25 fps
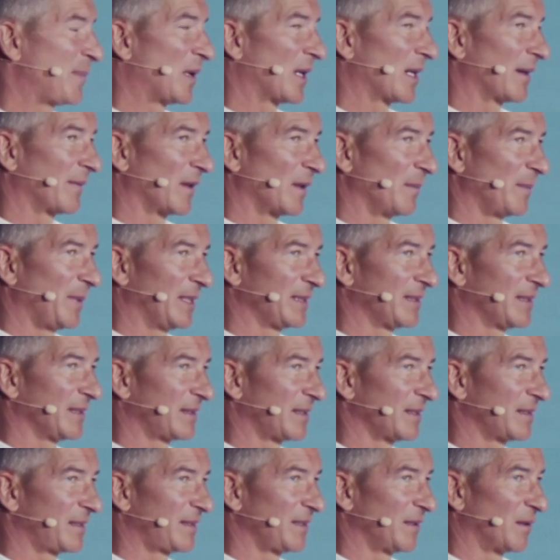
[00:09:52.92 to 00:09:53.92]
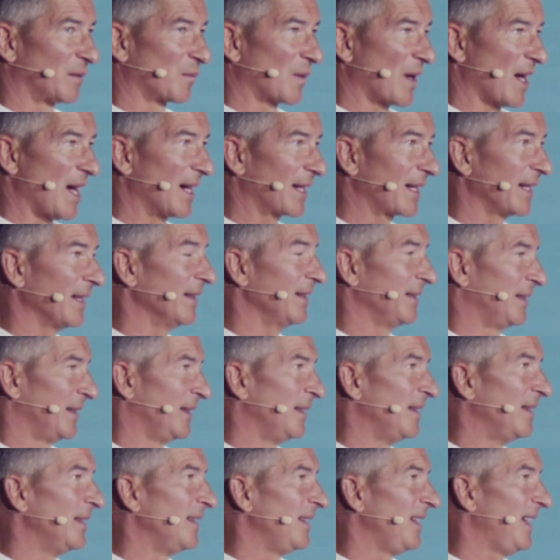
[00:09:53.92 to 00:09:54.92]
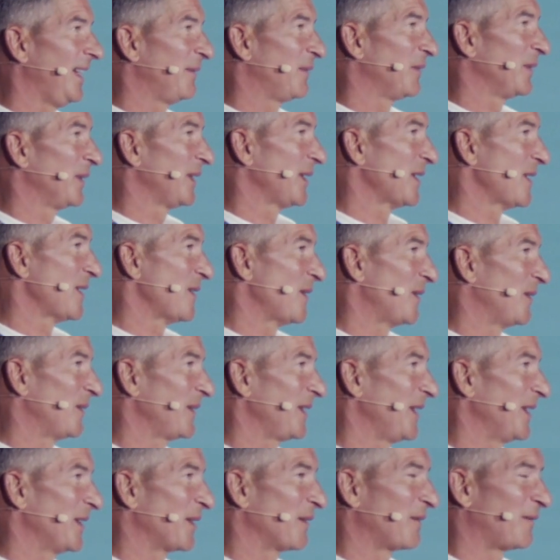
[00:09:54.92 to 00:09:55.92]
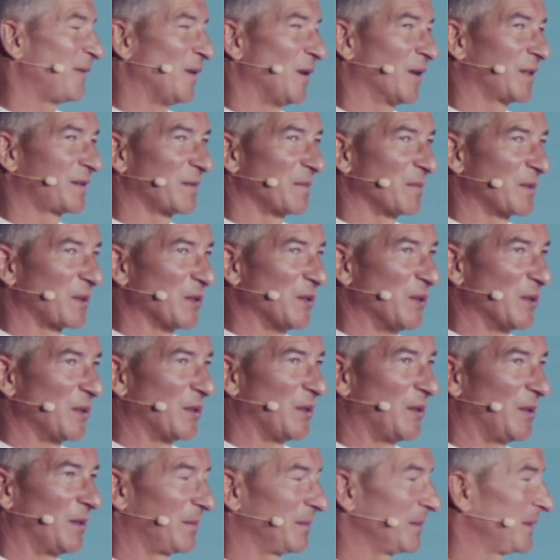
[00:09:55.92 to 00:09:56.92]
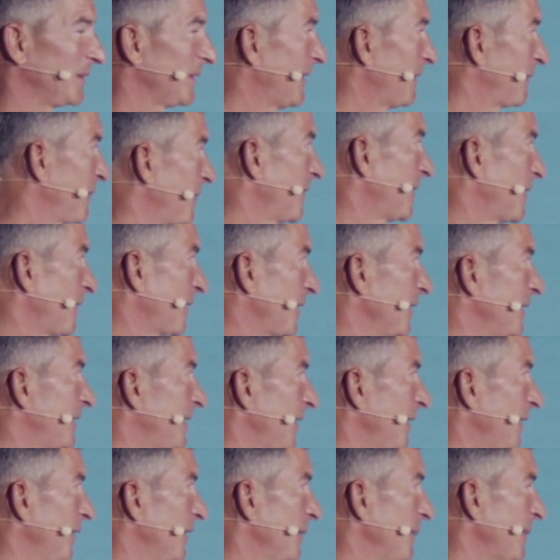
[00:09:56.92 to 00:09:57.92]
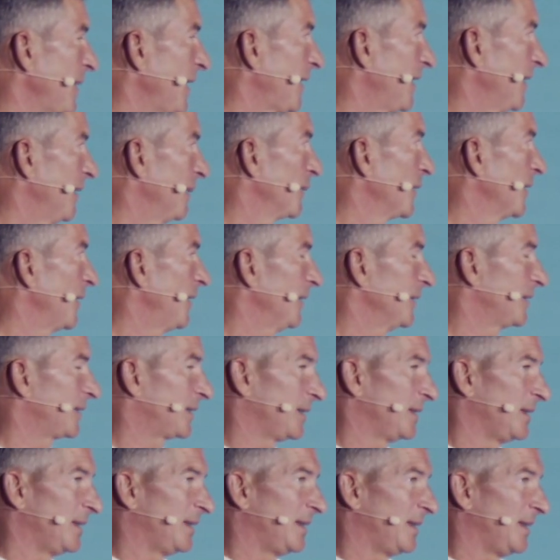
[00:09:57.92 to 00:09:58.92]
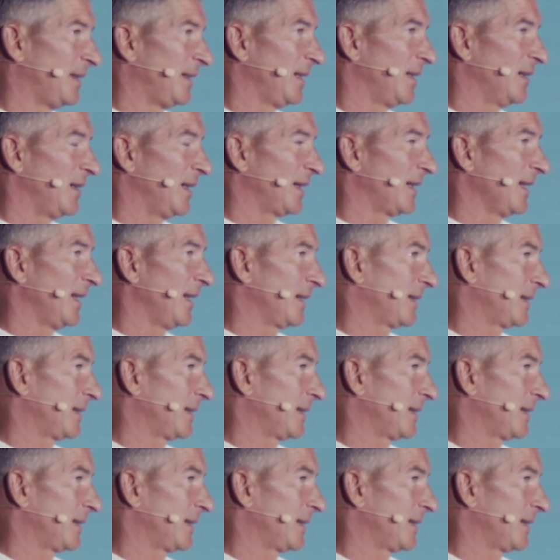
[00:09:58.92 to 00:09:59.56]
part of our business is still rocking. even though the folks from Google are continuing to make inroads. I